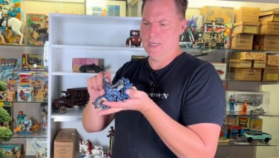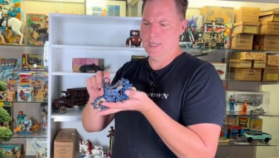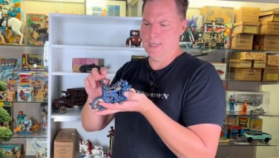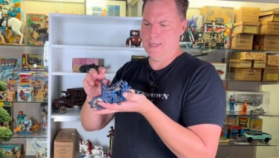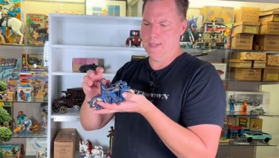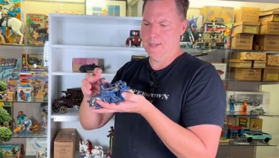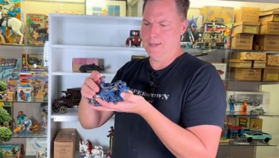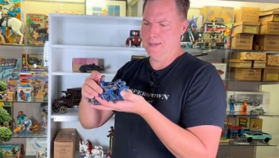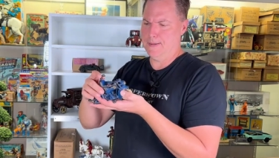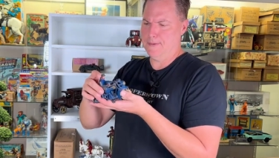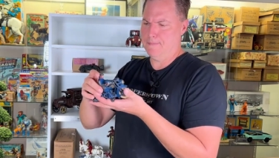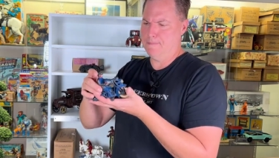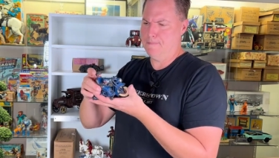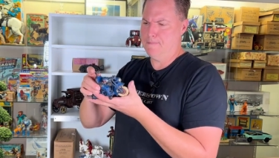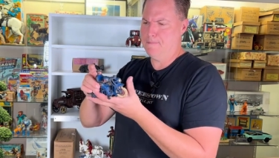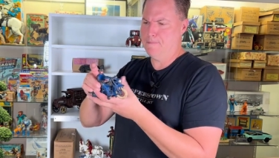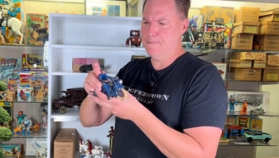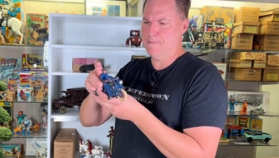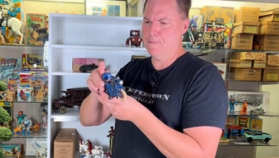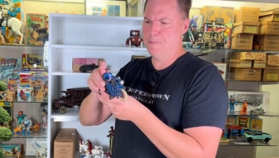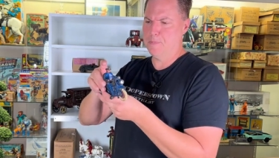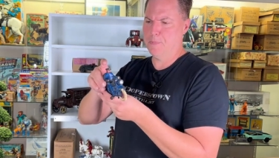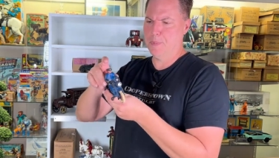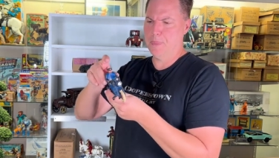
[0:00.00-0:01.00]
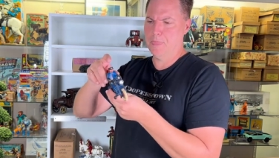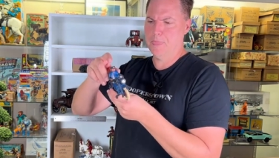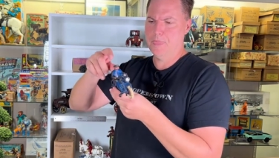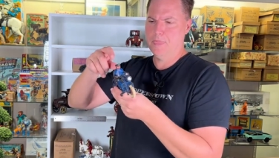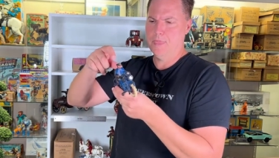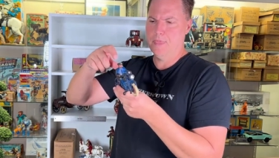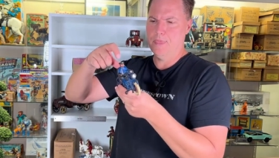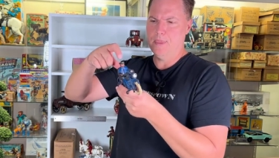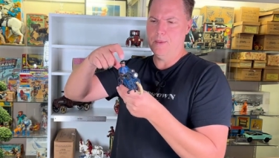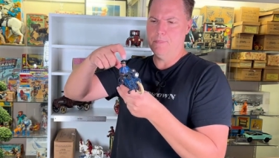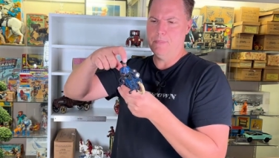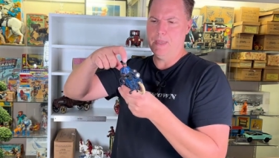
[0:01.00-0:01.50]
Um,
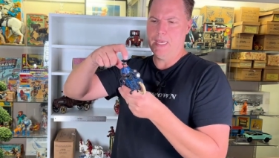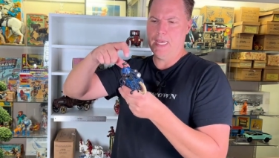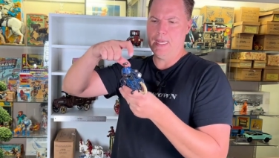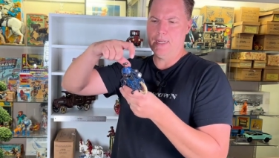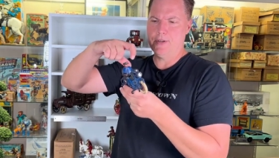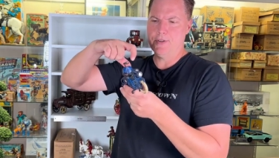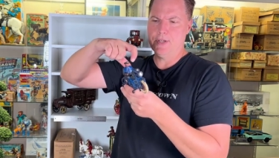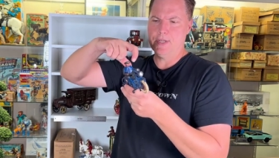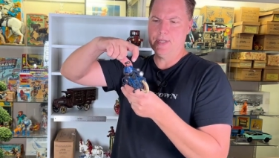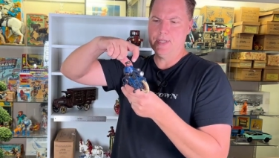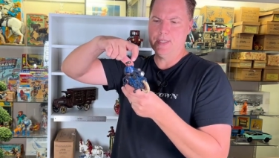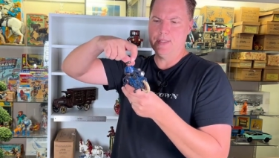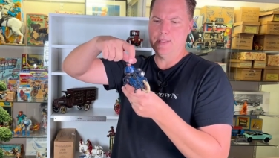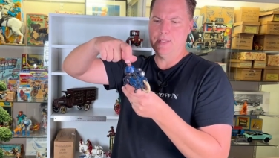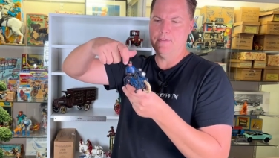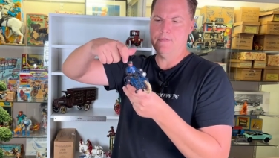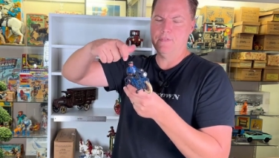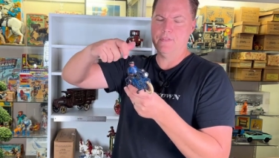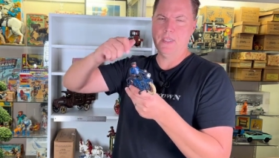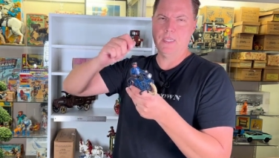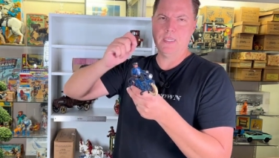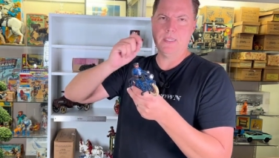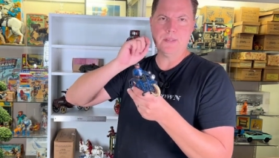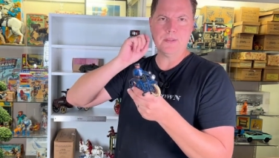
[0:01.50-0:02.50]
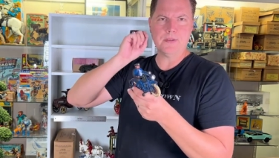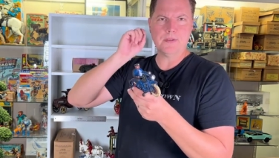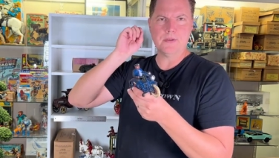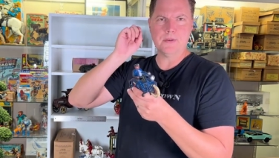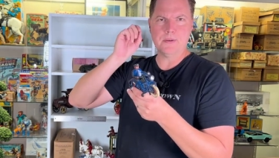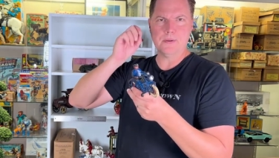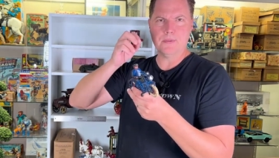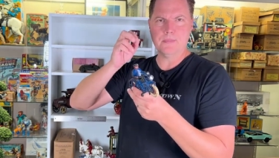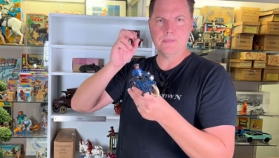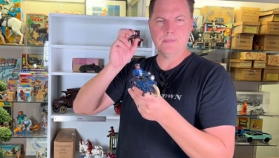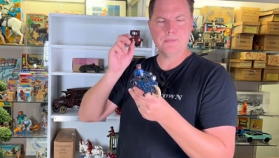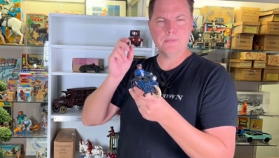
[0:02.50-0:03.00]
the badging and the face
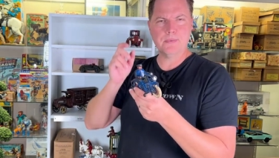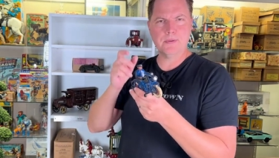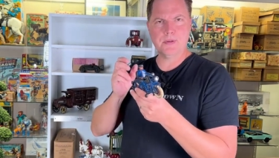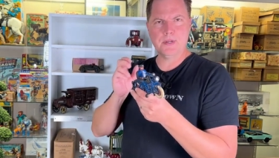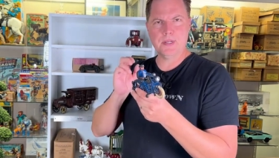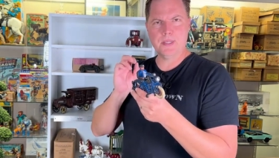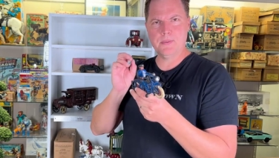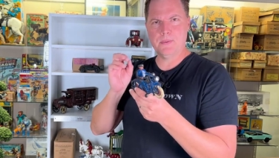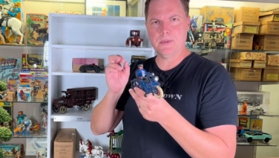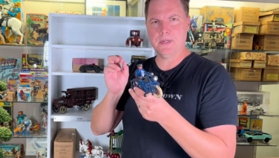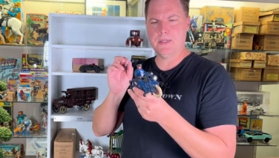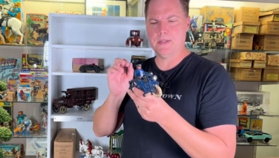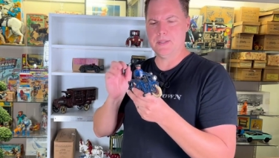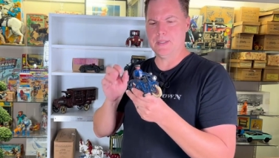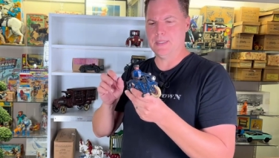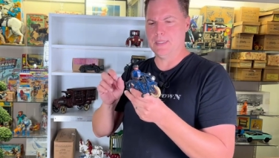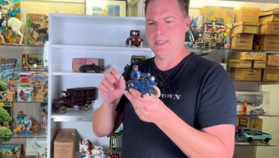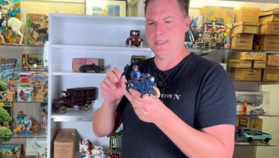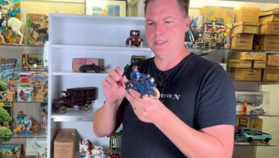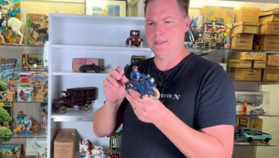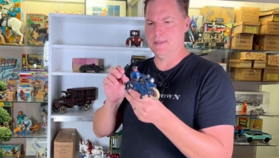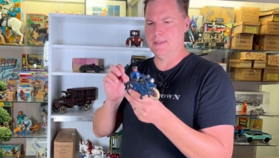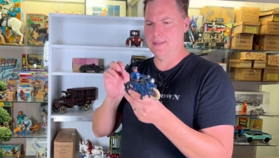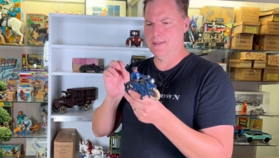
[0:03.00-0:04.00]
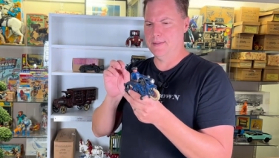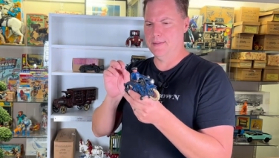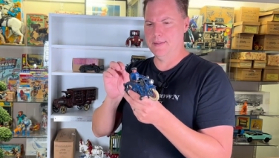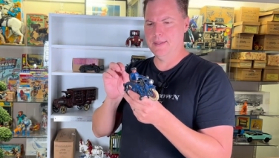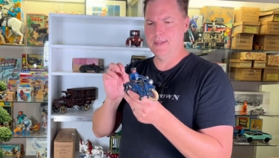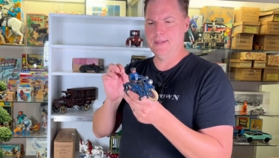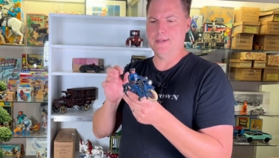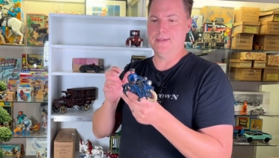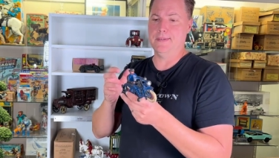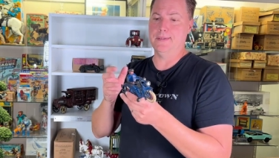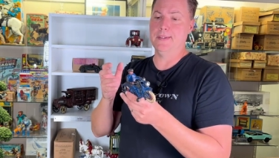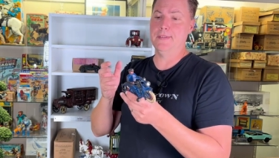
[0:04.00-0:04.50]
are pretty well,
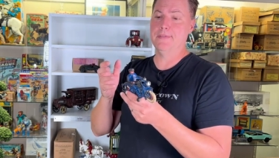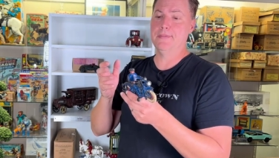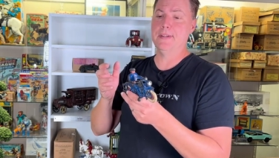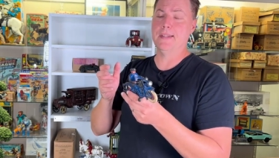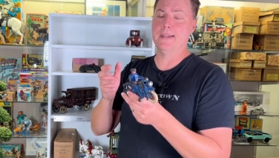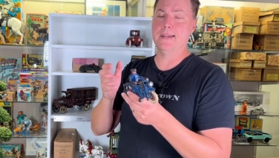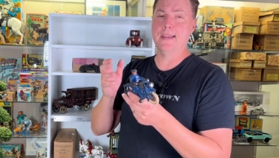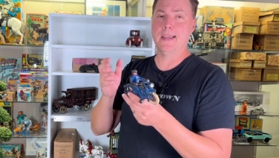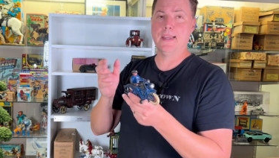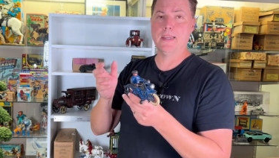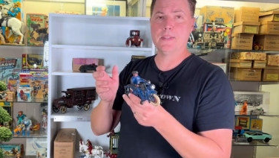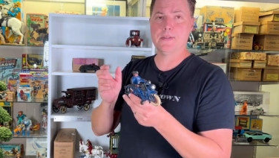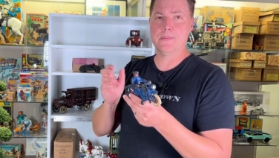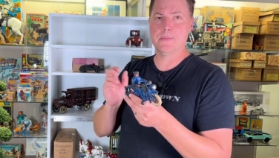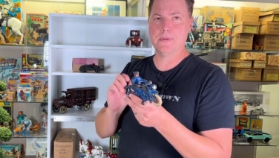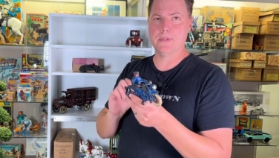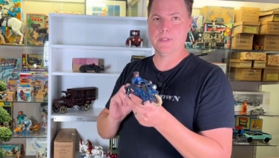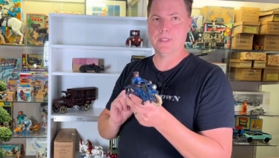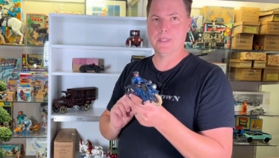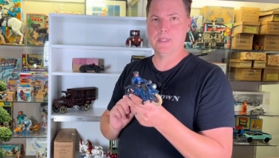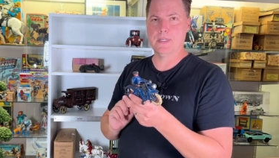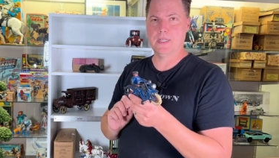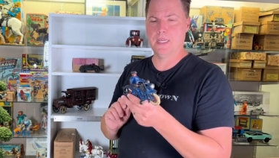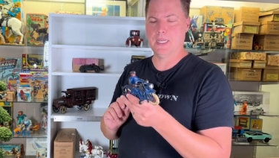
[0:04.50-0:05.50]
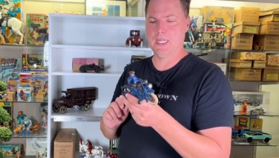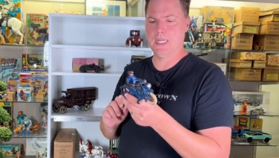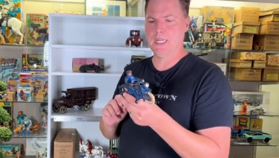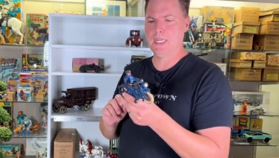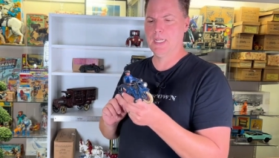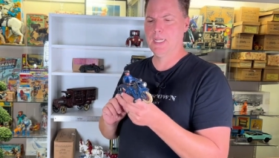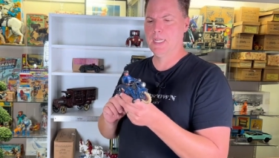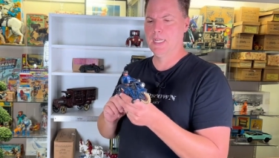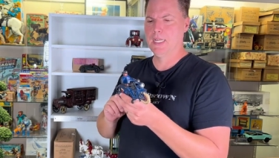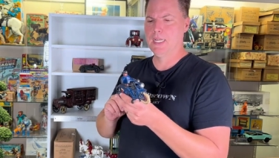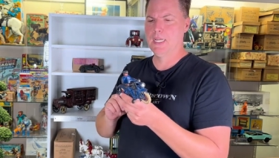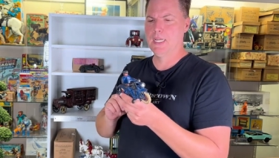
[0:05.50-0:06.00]
you know, if not expertly done.